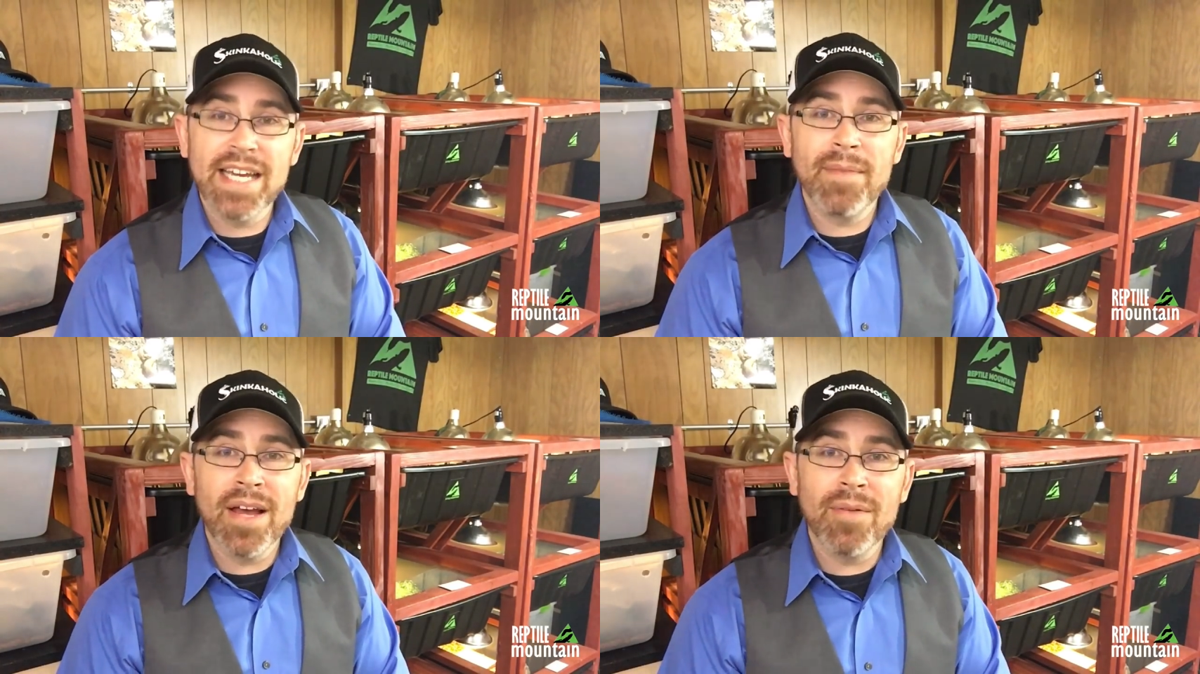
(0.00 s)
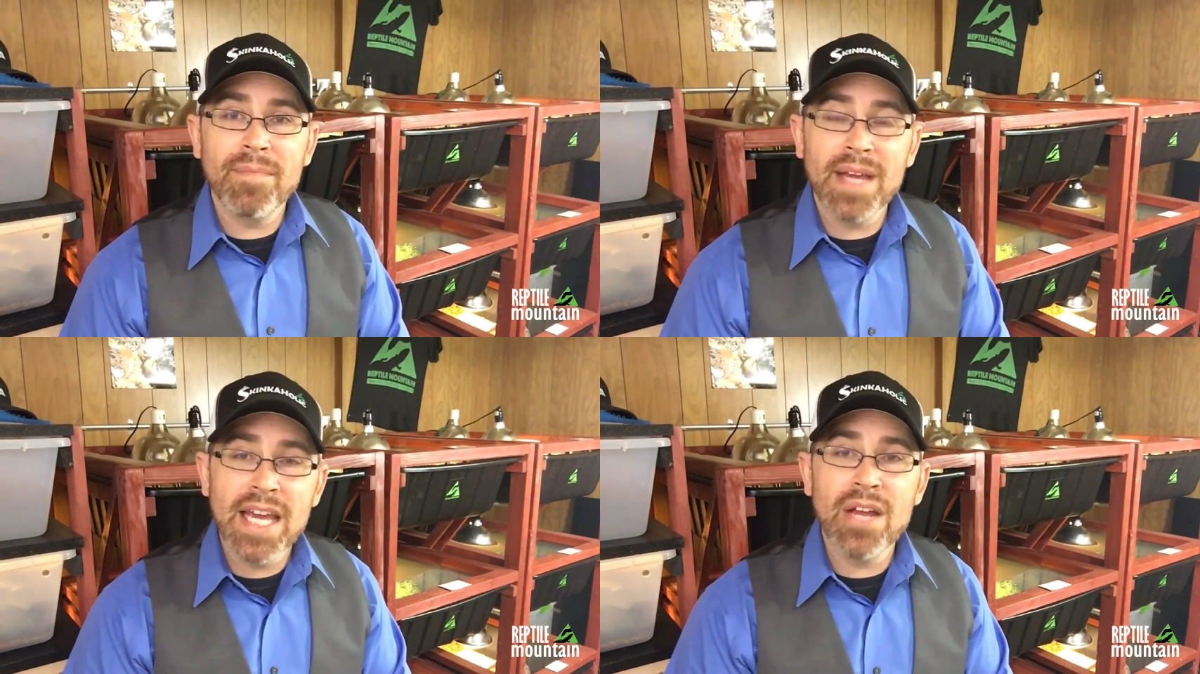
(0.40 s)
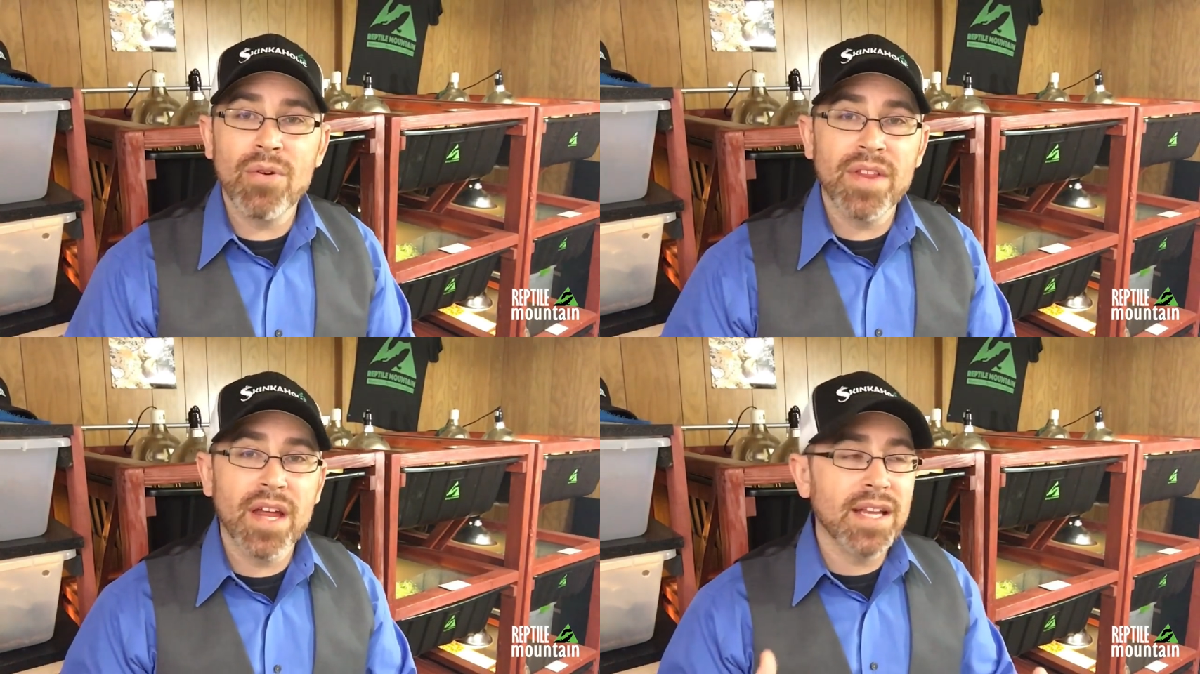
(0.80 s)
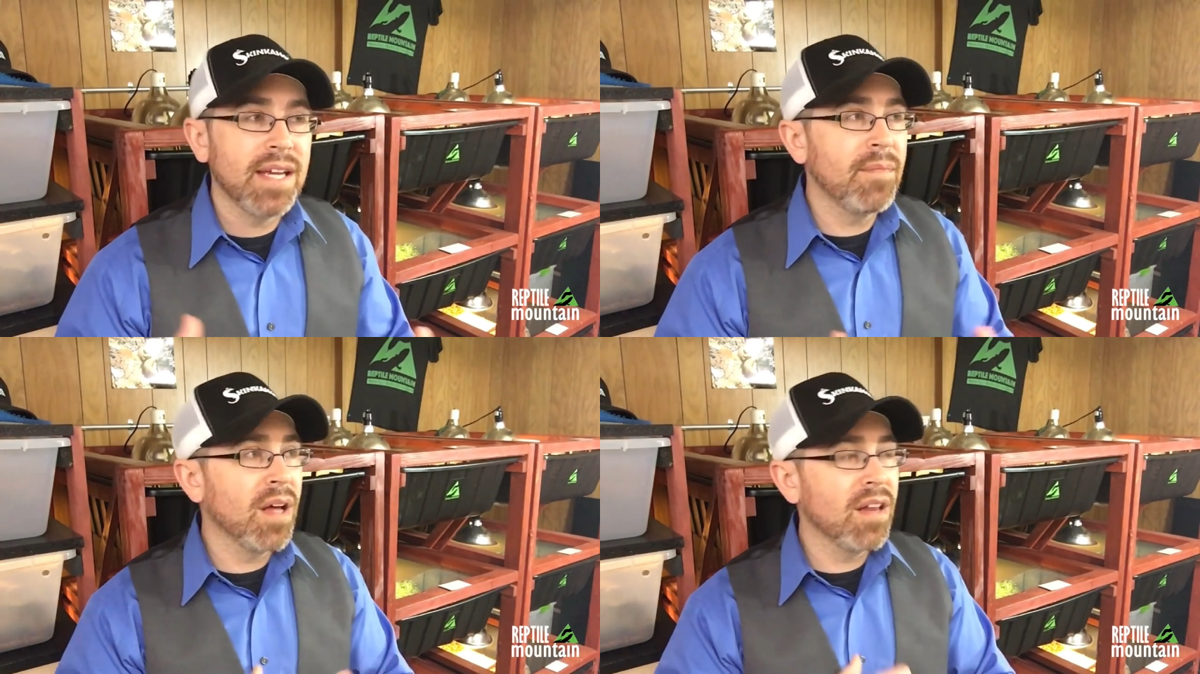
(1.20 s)
email me or they'll
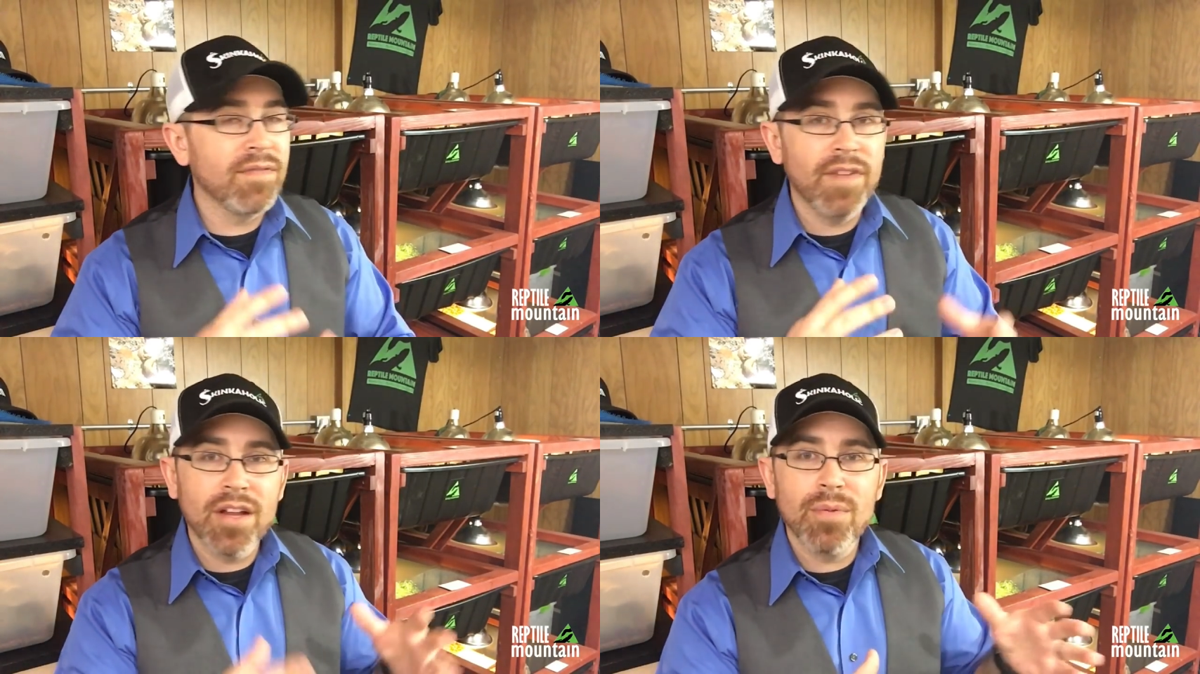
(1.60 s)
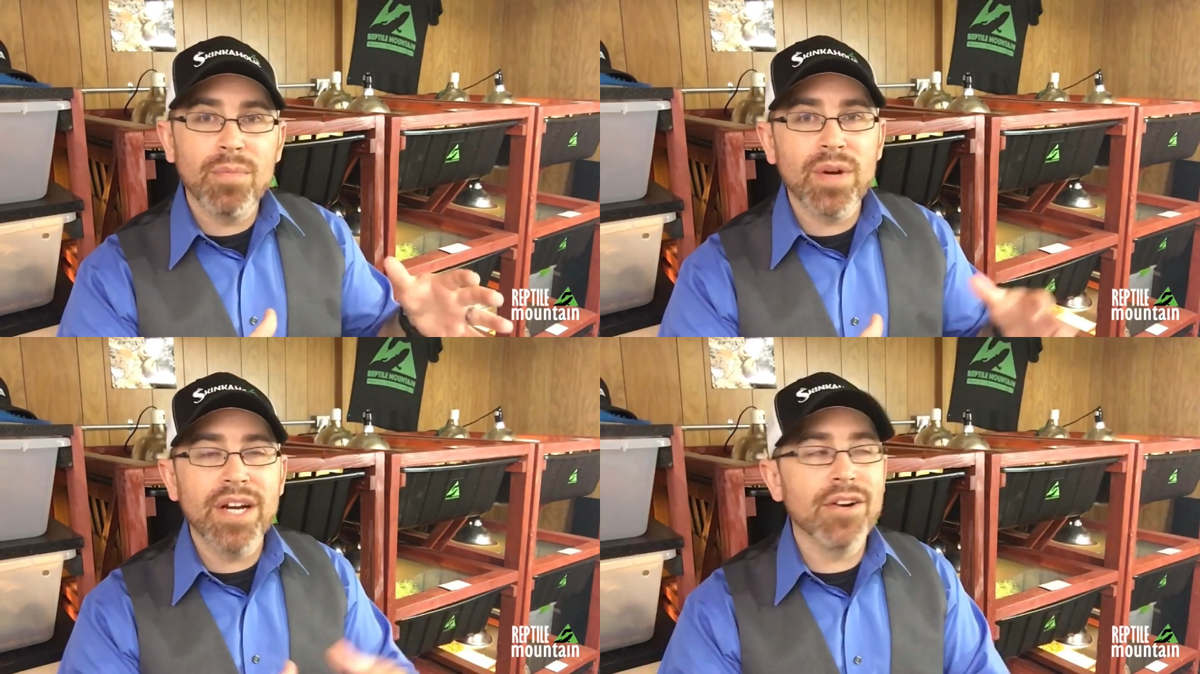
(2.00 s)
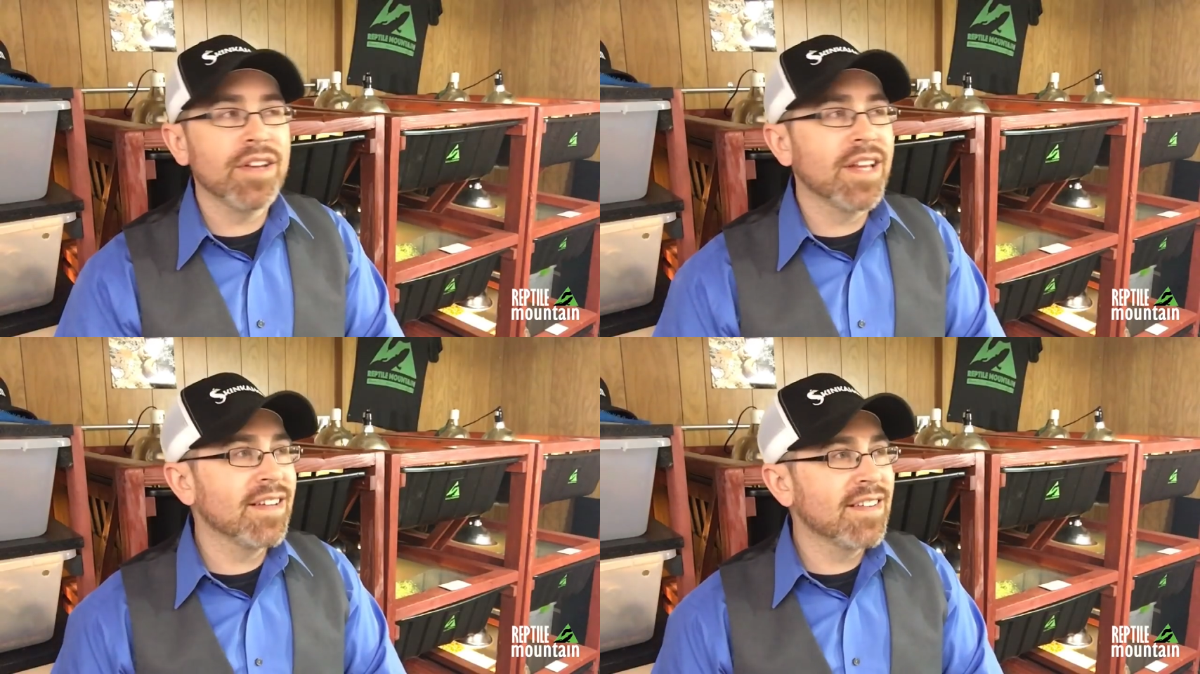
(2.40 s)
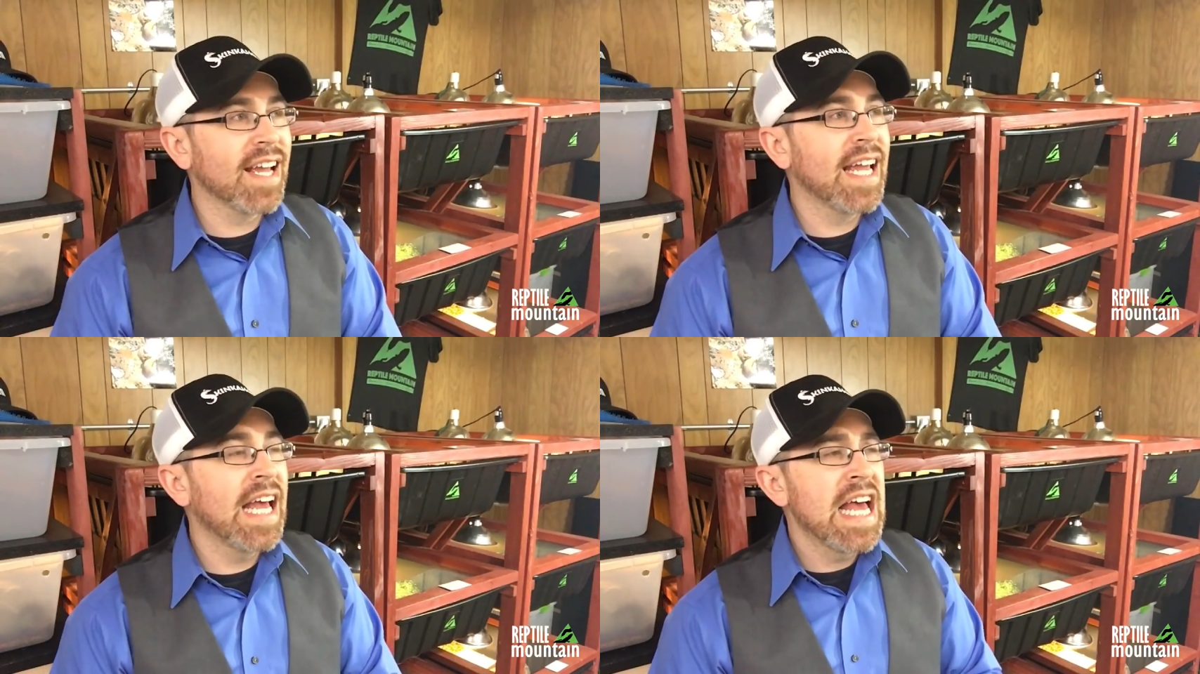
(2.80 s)
email a fellow breeder and they'll
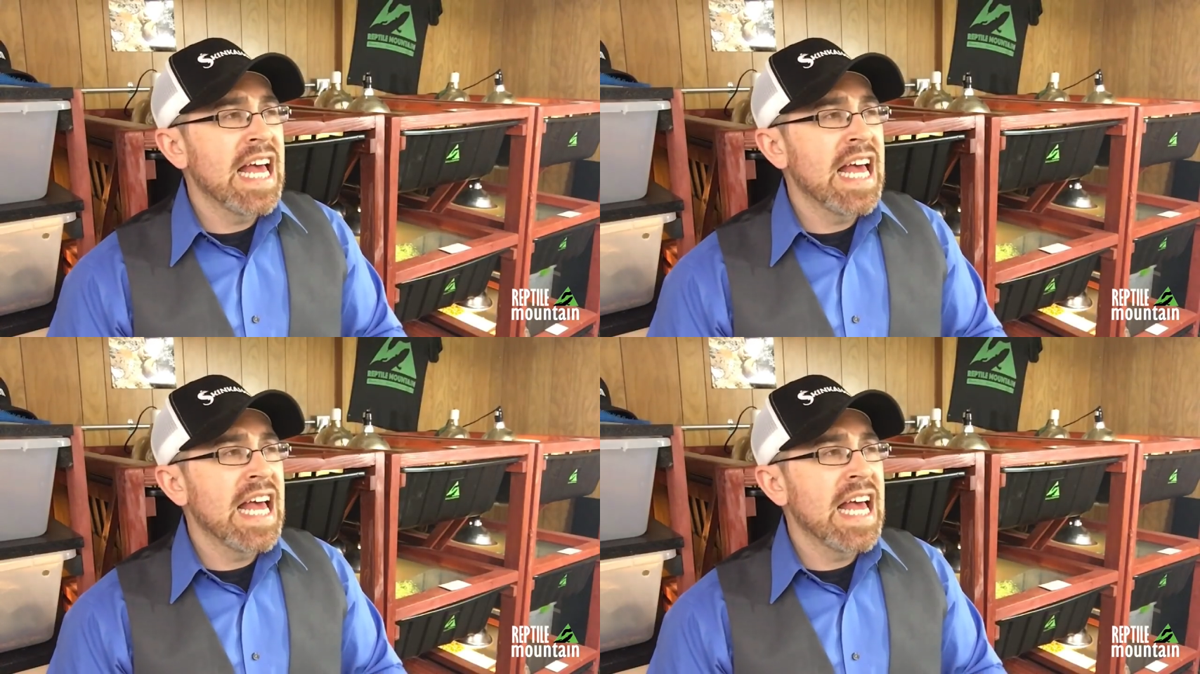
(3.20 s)
say,